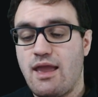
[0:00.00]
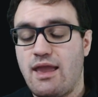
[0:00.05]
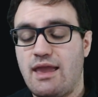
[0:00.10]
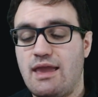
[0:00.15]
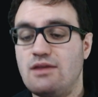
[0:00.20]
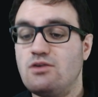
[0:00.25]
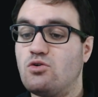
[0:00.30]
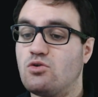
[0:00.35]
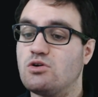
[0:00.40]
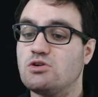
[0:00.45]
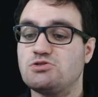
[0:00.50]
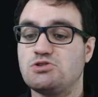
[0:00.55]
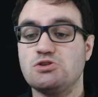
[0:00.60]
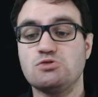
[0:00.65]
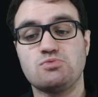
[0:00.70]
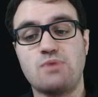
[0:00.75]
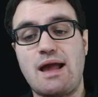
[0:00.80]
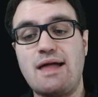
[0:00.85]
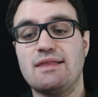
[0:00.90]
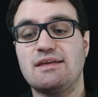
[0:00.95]
in order to
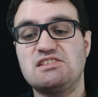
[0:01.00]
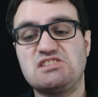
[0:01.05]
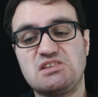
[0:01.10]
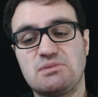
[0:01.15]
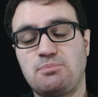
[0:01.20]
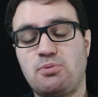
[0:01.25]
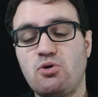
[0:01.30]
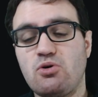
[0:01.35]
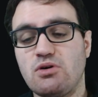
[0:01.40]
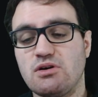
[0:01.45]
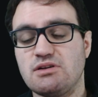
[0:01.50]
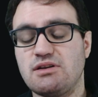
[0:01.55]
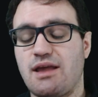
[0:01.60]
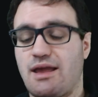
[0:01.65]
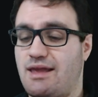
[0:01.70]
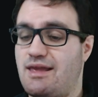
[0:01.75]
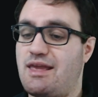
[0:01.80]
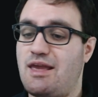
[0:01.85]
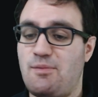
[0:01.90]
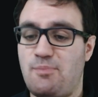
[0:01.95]
rally support
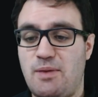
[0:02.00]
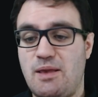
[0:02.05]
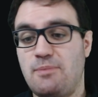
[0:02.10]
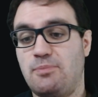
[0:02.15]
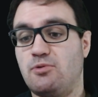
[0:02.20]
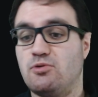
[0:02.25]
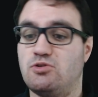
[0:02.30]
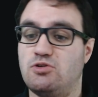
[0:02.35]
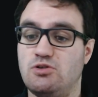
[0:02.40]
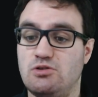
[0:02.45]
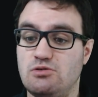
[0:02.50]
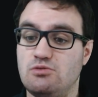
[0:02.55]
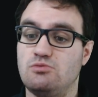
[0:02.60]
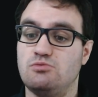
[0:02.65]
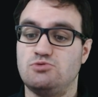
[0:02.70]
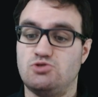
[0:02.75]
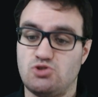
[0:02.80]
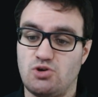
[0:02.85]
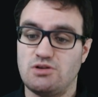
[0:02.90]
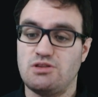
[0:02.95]
and get people to
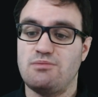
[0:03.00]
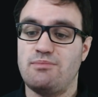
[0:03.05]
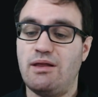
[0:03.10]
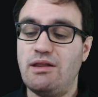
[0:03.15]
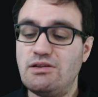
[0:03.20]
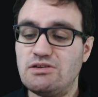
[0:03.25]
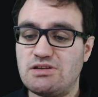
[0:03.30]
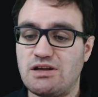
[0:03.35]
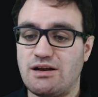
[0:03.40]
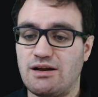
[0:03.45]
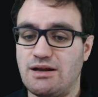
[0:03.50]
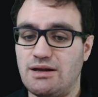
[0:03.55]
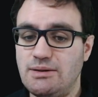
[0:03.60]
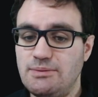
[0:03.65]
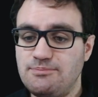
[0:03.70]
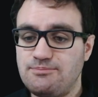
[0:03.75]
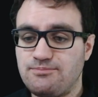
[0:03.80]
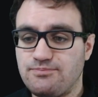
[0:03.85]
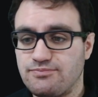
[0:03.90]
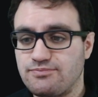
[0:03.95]
join the military.
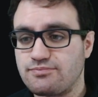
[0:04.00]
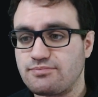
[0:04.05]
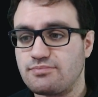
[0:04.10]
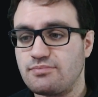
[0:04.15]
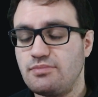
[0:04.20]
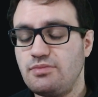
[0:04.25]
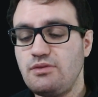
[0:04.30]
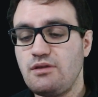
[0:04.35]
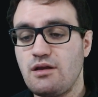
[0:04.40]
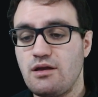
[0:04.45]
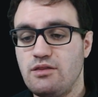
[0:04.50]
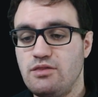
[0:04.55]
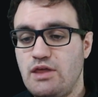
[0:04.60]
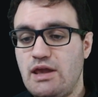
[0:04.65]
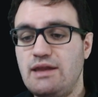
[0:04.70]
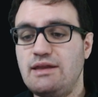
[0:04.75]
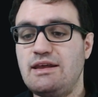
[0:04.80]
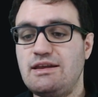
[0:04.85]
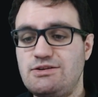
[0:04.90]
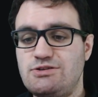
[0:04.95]

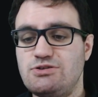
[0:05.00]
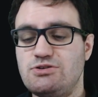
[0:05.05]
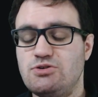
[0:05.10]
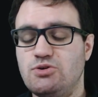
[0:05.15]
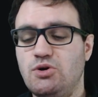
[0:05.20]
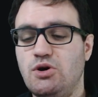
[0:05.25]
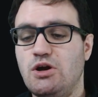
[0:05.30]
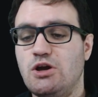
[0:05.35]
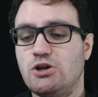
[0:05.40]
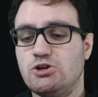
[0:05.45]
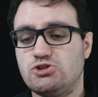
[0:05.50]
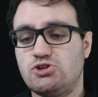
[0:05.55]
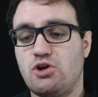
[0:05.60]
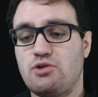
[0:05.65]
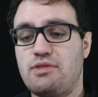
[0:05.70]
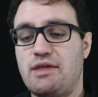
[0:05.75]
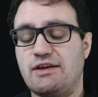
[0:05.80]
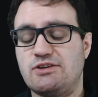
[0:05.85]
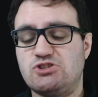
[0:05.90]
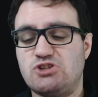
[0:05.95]
They need to show
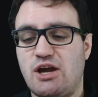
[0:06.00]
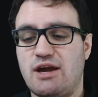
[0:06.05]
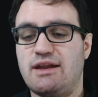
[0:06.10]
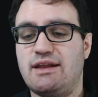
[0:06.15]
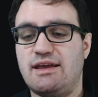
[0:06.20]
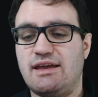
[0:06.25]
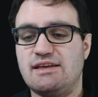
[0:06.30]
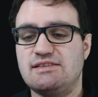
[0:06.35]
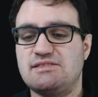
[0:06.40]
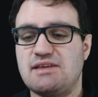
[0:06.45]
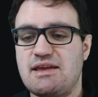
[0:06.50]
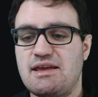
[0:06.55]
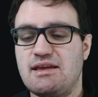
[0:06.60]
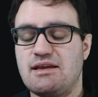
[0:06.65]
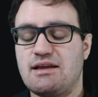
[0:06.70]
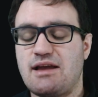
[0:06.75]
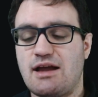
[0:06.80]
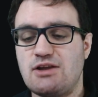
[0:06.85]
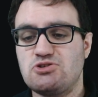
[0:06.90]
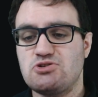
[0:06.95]
that China is a
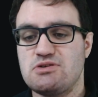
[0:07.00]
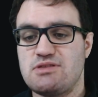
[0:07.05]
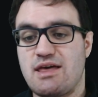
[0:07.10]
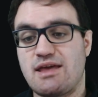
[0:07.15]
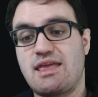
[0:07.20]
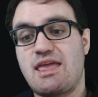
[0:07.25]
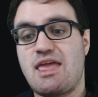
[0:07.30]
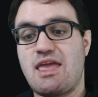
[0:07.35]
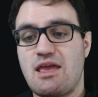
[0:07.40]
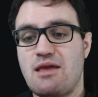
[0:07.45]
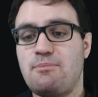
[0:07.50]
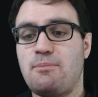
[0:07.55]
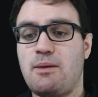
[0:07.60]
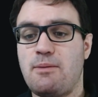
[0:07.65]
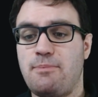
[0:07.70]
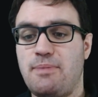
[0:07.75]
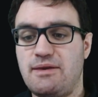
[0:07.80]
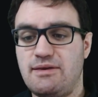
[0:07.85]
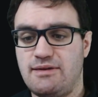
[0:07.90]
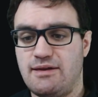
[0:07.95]
country that can be
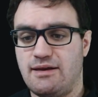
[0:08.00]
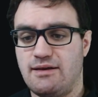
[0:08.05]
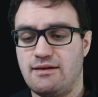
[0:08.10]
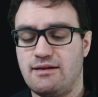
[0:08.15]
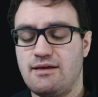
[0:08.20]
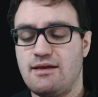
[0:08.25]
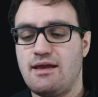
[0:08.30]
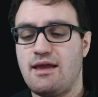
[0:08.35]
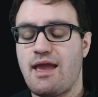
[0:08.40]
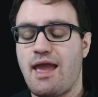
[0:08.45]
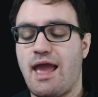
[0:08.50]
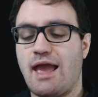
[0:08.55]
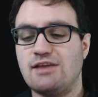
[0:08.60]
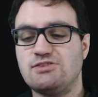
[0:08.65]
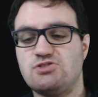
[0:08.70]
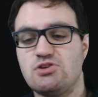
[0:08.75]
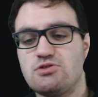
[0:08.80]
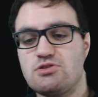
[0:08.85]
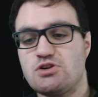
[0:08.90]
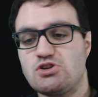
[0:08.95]
beaten.
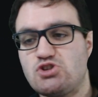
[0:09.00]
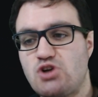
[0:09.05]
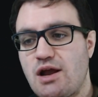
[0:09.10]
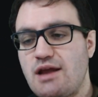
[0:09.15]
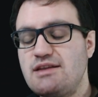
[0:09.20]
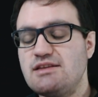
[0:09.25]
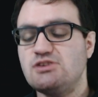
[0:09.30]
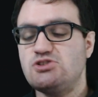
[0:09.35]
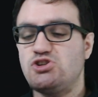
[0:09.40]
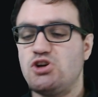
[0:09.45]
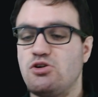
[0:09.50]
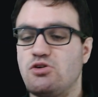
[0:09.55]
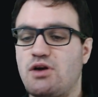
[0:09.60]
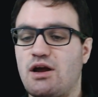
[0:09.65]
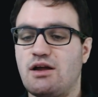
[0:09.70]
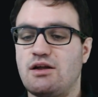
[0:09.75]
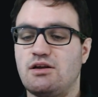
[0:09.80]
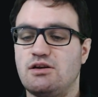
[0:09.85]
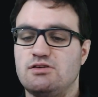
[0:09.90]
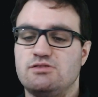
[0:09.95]
And so they're trying to show
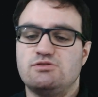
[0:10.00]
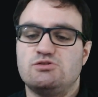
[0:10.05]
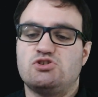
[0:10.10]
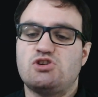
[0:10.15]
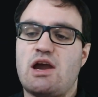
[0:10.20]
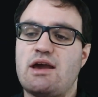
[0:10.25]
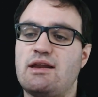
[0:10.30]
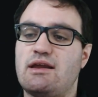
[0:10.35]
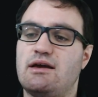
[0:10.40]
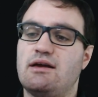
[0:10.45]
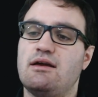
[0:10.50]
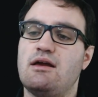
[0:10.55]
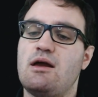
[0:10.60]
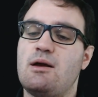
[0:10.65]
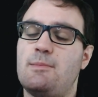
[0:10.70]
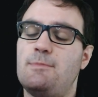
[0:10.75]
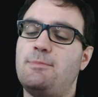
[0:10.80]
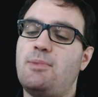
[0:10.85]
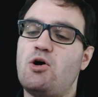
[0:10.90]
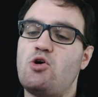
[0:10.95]
China
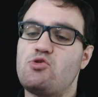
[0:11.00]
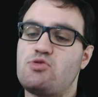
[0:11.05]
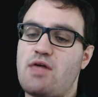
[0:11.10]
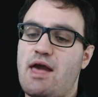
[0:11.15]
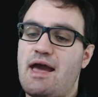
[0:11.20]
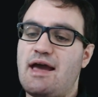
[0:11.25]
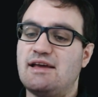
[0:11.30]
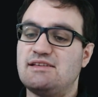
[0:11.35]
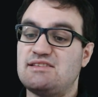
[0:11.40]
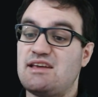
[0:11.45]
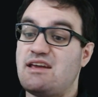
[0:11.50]
both as